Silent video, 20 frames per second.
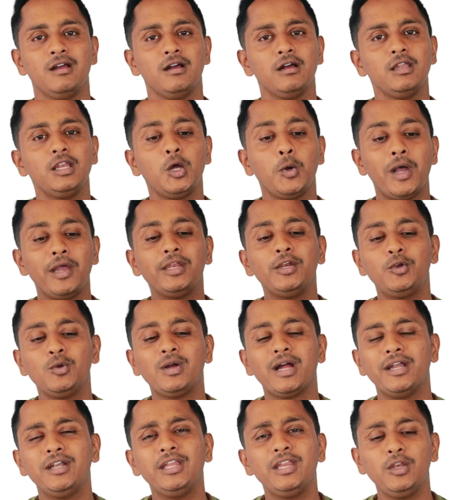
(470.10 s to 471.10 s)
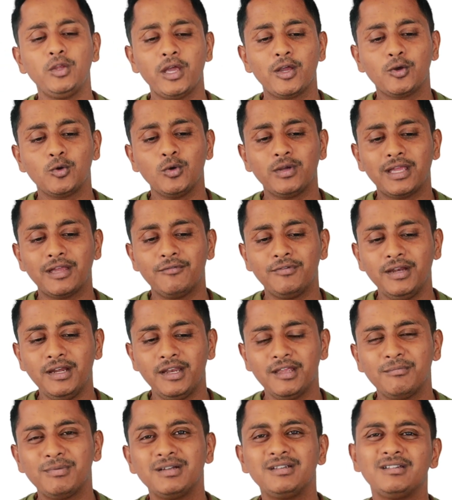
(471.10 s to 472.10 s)
Now, I need to continue, I cook every
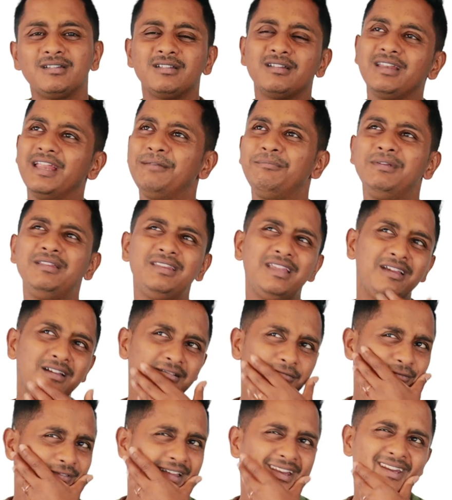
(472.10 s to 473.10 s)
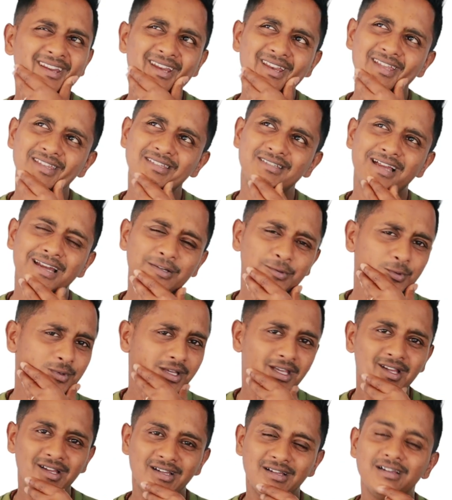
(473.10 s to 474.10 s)
day, but let me think, when did I start
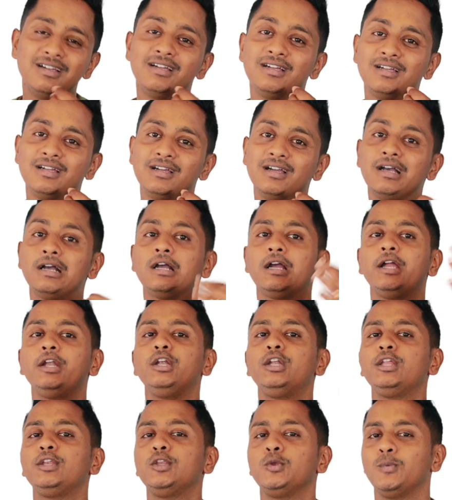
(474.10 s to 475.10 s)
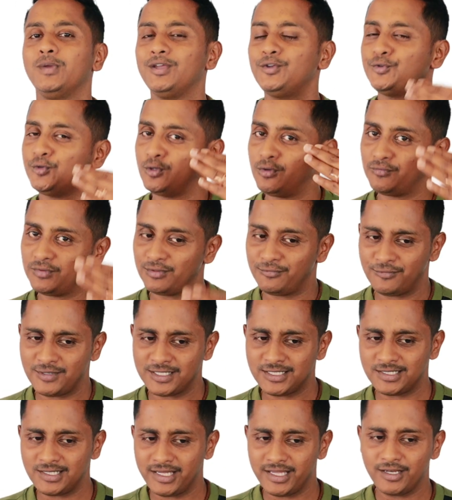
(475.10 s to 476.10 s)
cooking? Continuation of the
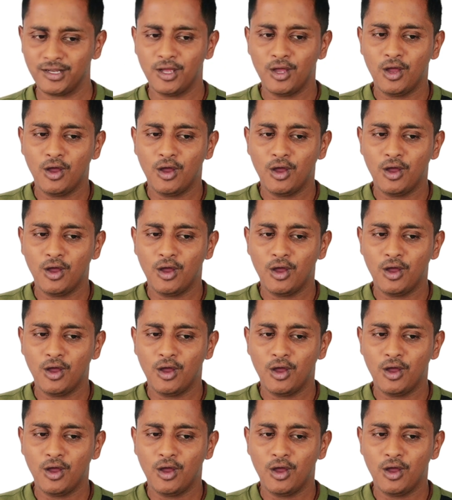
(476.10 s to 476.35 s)
first line.